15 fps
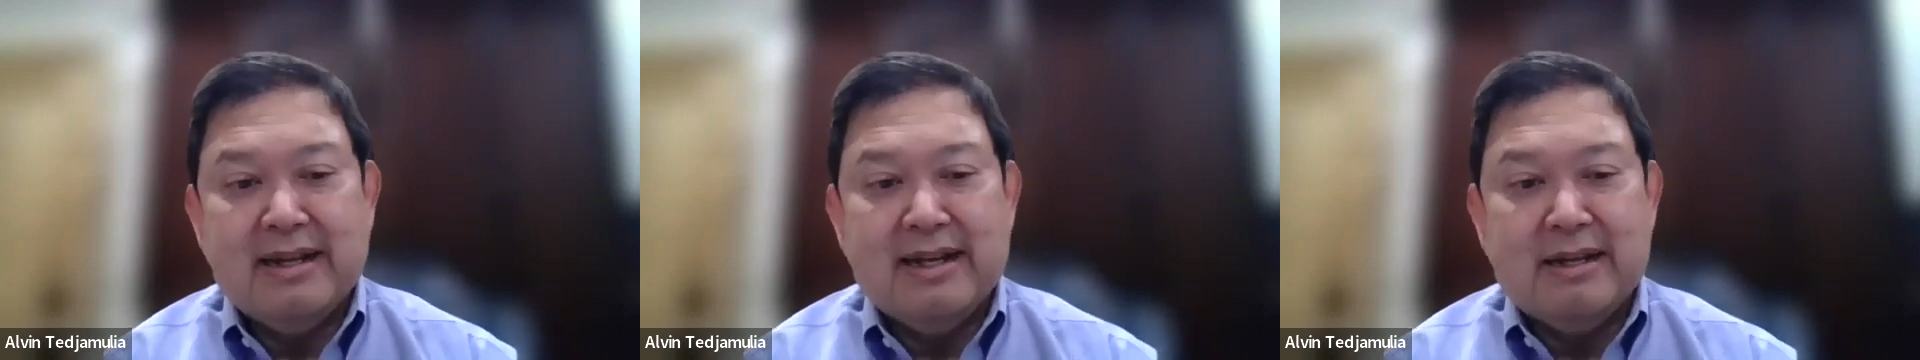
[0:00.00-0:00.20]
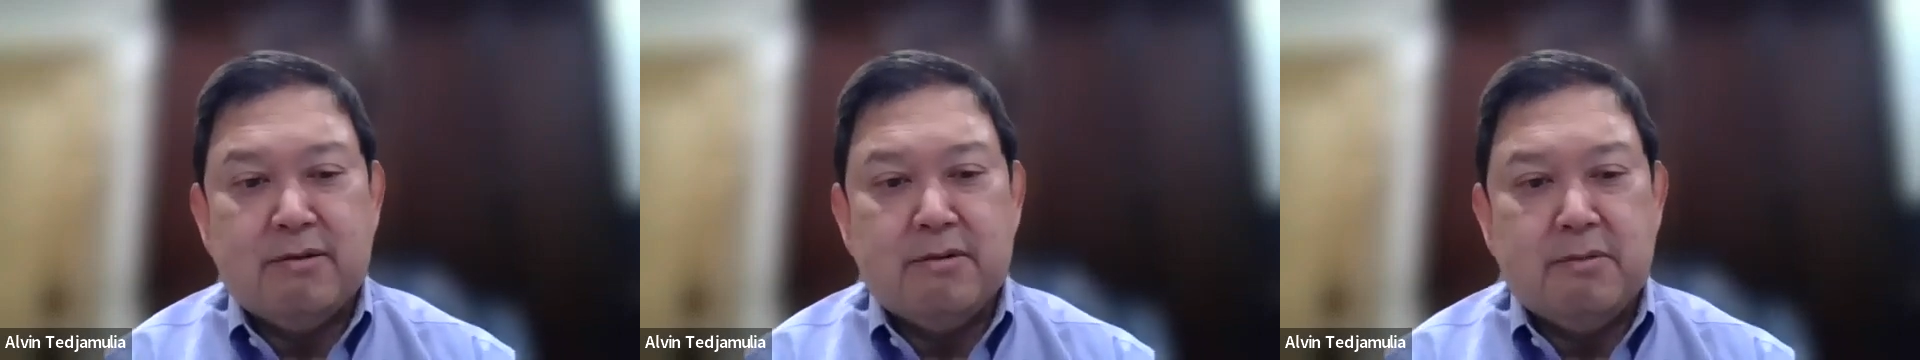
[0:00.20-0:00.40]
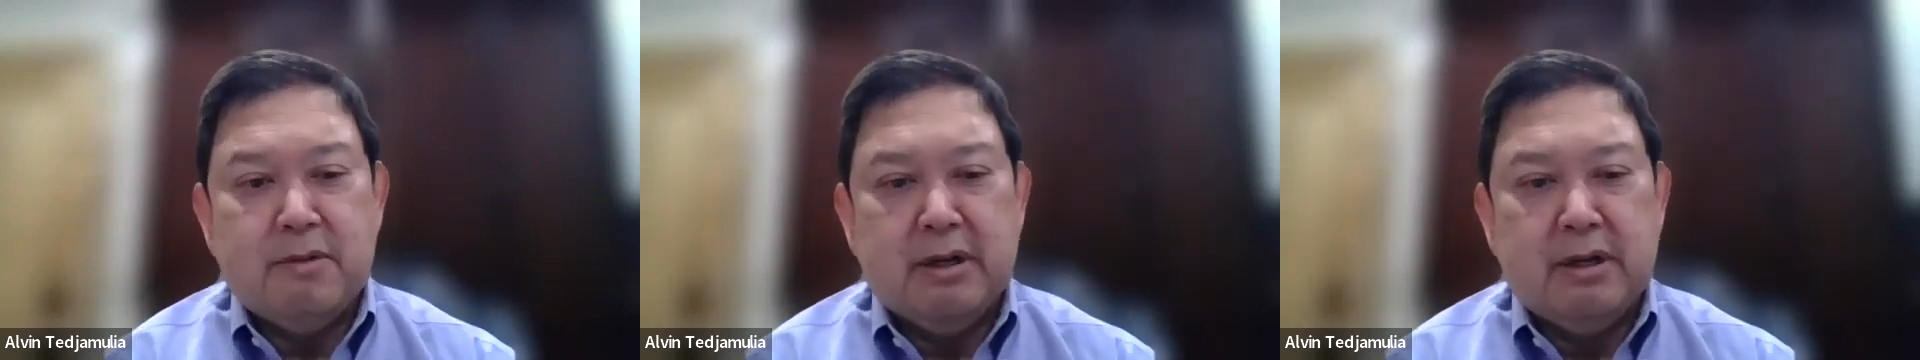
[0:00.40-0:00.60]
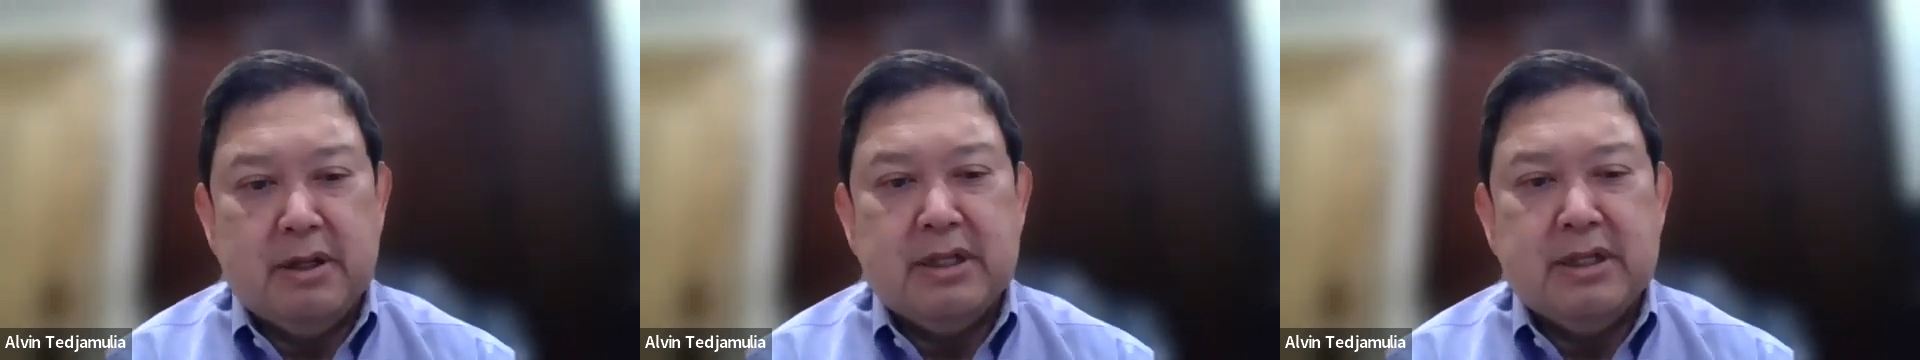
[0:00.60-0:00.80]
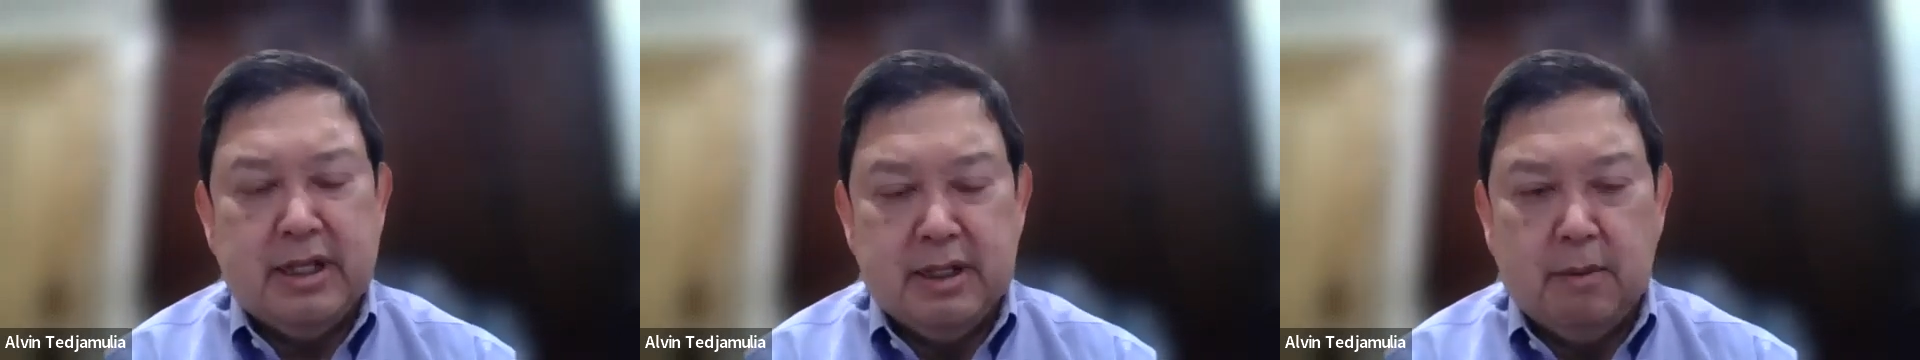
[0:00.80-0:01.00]
in
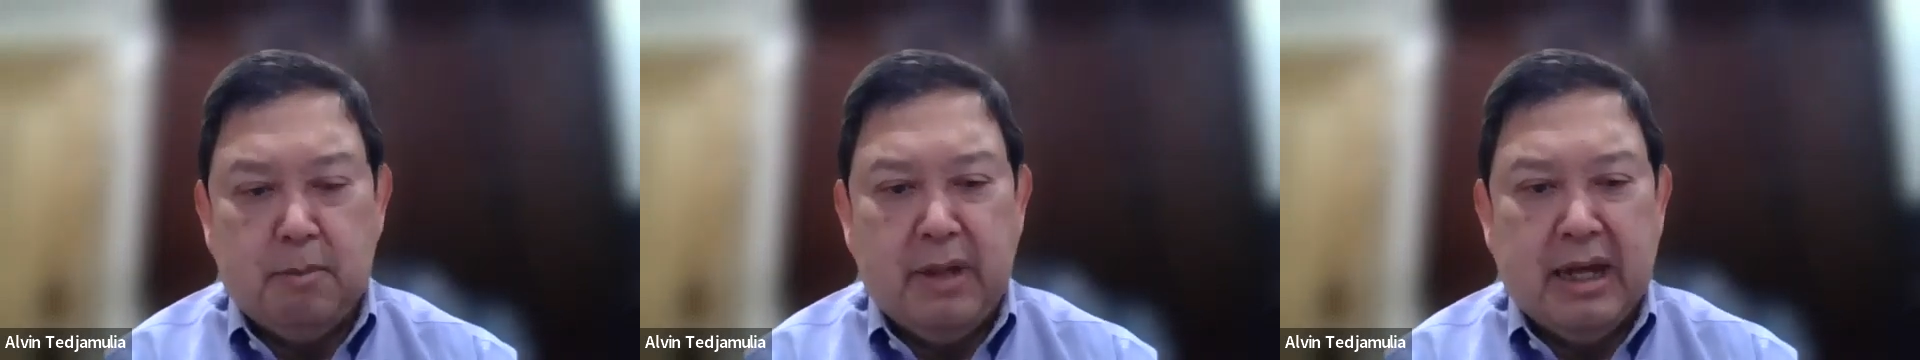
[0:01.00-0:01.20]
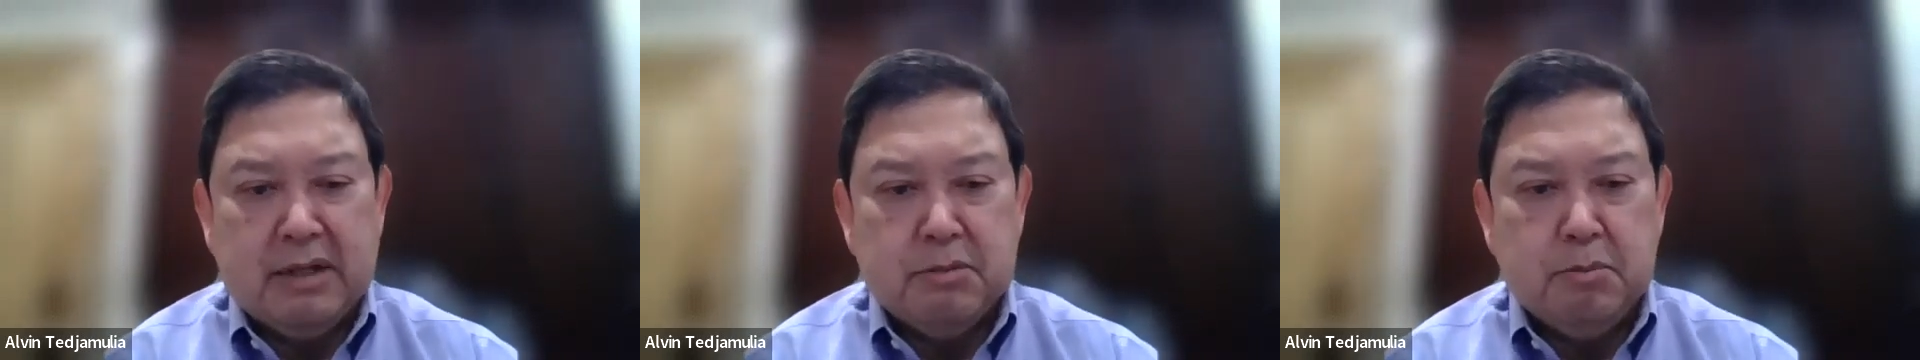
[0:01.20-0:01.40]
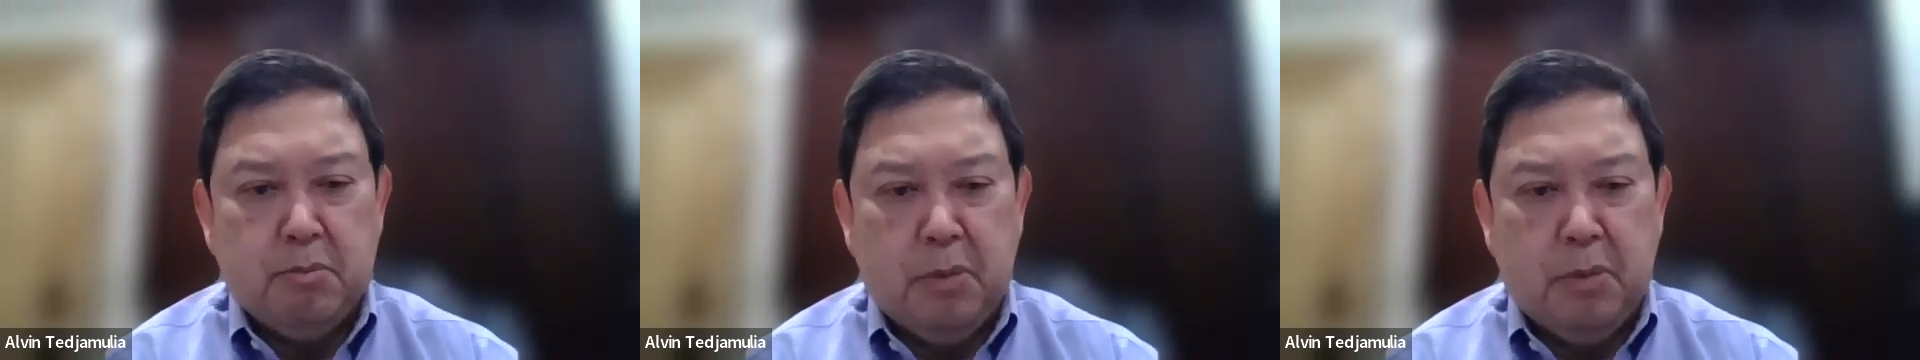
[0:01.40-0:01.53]
the